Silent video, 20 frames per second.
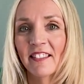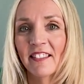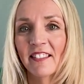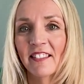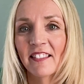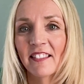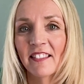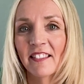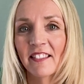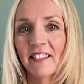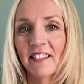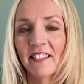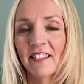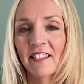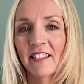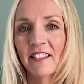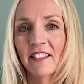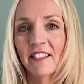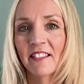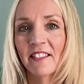
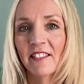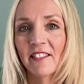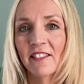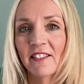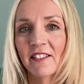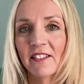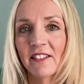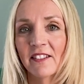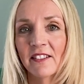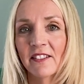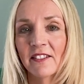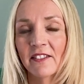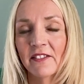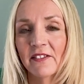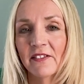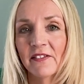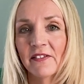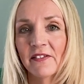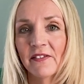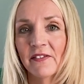
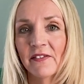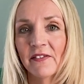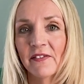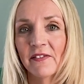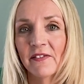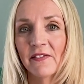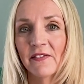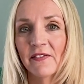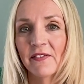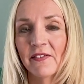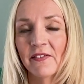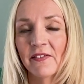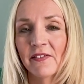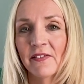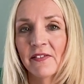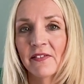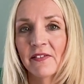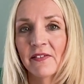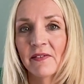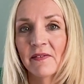
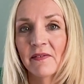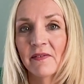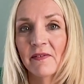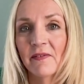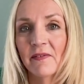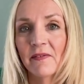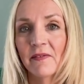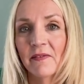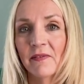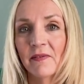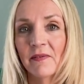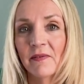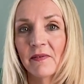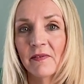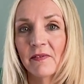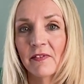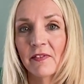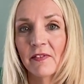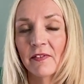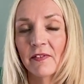
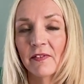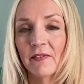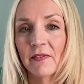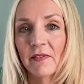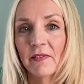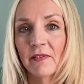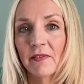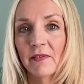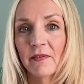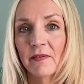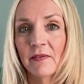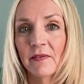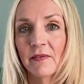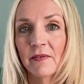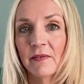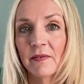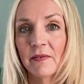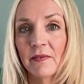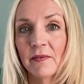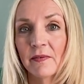
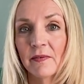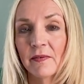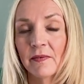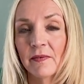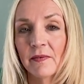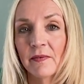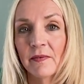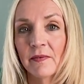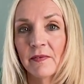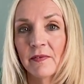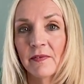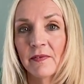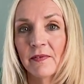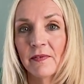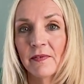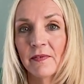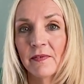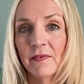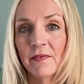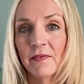
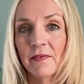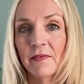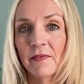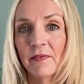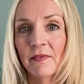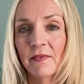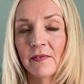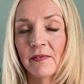No words are spoken by the person on screen.